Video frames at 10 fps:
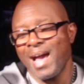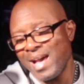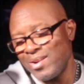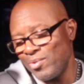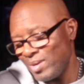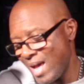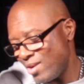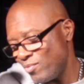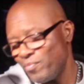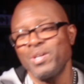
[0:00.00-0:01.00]

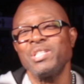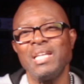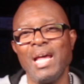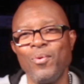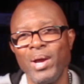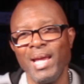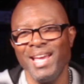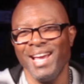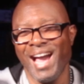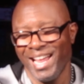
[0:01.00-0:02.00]
don't function that way.
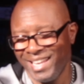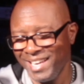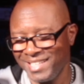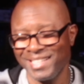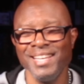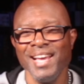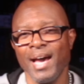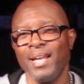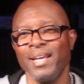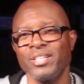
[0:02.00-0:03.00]
I like
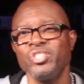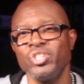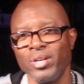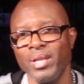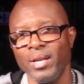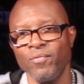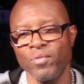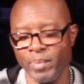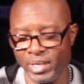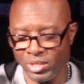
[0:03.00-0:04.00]
to share that
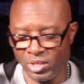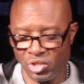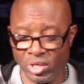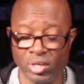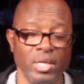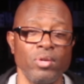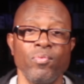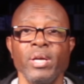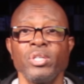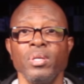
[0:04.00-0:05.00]
information, share that
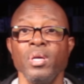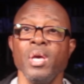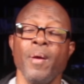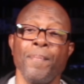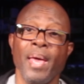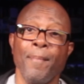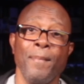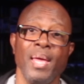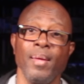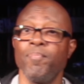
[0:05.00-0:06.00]
direction. That
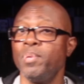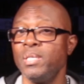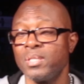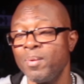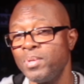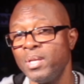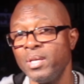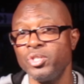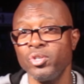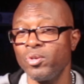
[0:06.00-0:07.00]
may be something
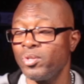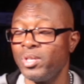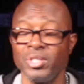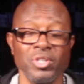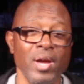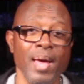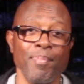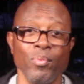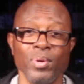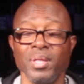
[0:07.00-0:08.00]
that you're
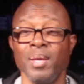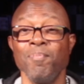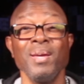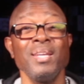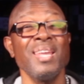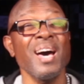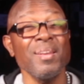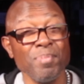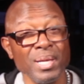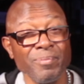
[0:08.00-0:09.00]
happy with. It may
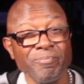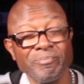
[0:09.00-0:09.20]
not be.